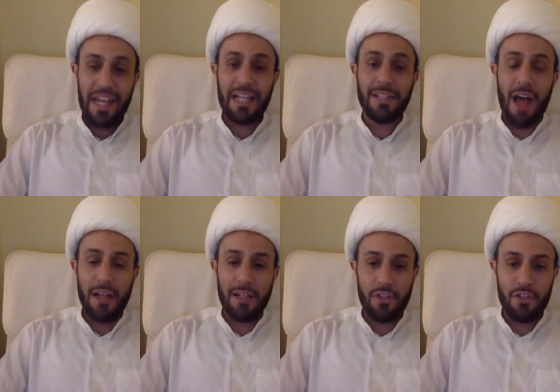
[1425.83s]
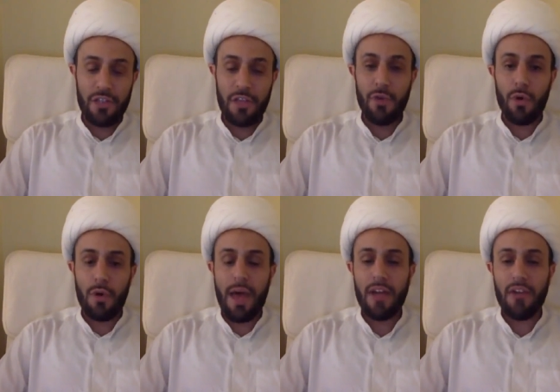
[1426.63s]
acknowledge that the
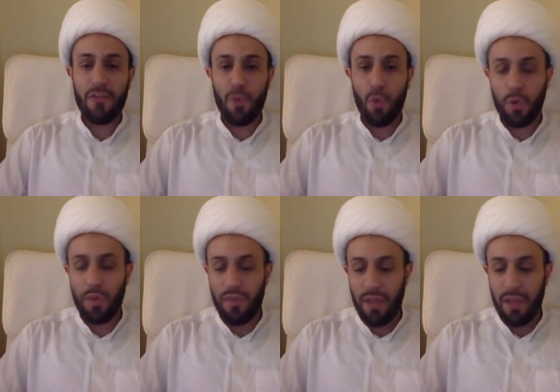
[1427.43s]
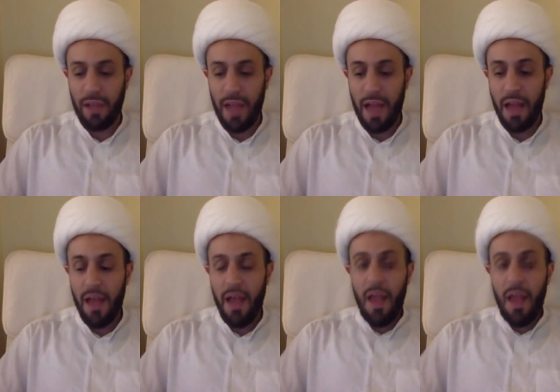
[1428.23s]
Quran is the word of Allah,